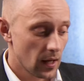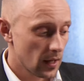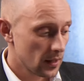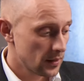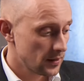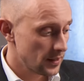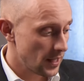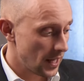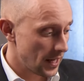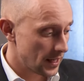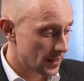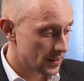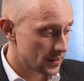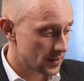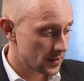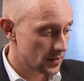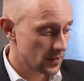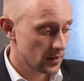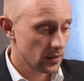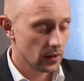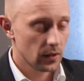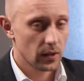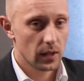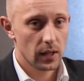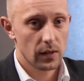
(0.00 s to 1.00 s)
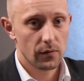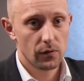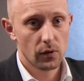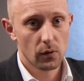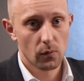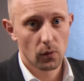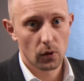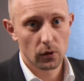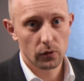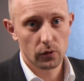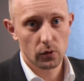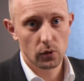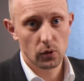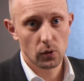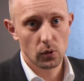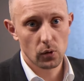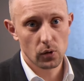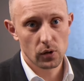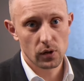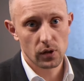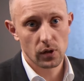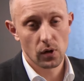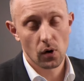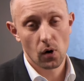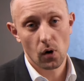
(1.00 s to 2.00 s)
Next, if you want to
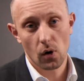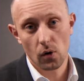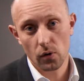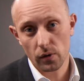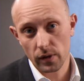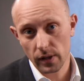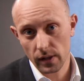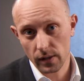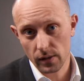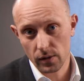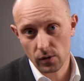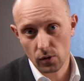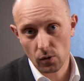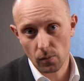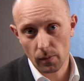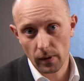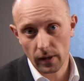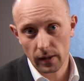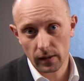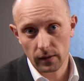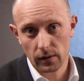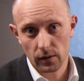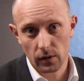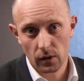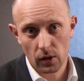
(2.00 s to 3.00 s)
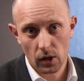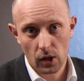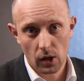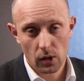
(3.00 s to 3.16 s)
use your own instrument,